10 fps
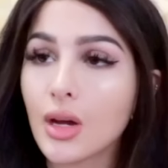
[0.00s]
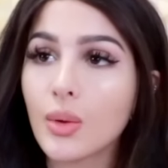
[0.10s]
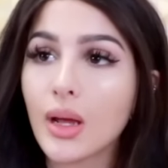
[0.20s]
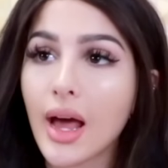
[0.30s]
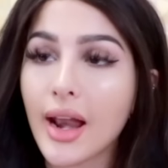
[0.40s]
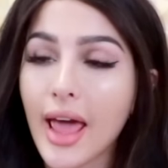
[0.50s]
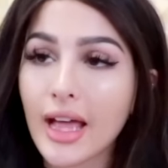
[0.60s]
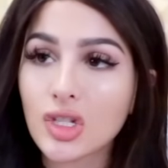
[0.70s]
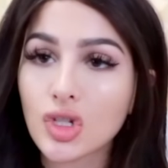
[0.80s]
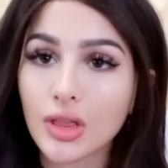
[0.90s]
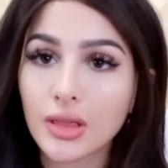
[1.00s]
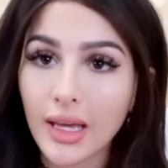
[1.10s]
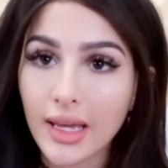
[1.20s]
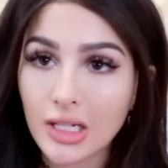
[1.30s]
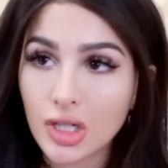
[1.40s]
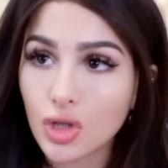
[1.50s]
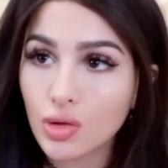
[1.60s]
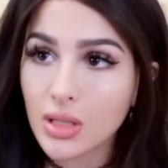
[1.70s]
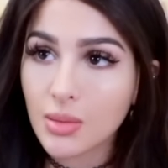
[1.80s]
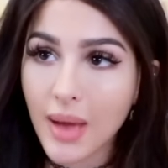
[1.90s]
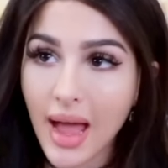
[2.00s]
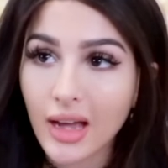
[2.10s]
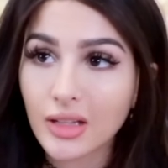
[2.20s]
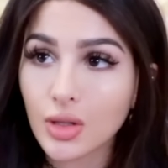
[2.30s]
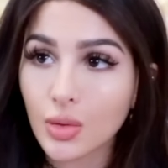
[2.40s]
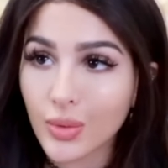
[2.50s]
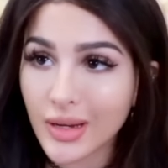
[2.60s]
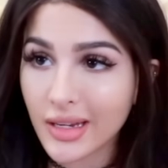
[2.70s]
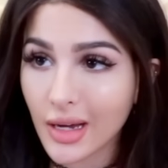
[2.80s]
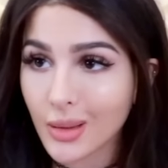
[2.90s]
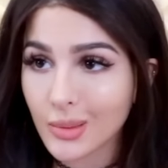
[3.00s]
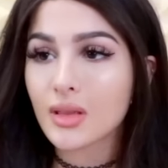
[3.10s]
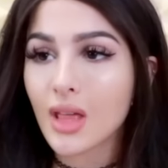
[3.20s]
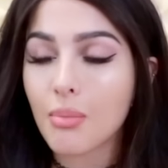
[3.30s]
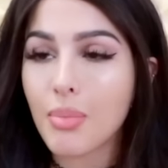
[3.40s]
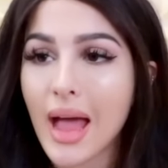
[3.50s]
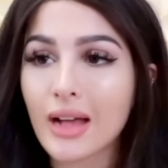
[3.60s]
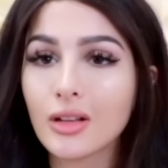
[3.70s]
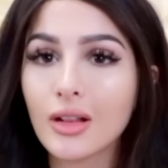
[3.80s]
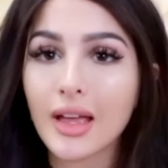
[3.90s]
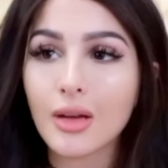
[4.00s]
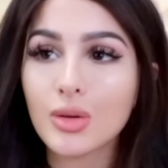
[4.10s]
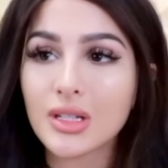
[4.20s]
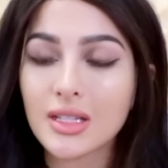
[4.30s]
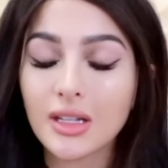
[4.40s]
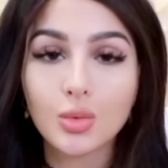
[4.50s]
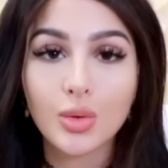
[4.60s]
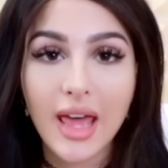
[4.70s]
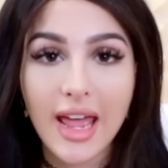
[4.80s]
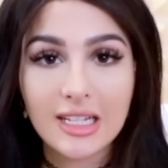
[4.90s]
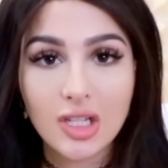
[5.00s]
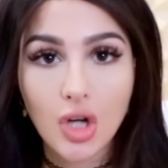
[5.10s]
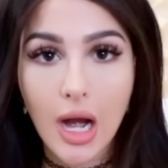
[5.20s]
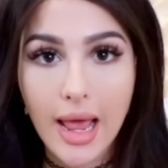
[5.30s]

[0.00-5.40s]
Here we got an extra thick and juicy bag of Doritos. That bag looked like it was sealed with extra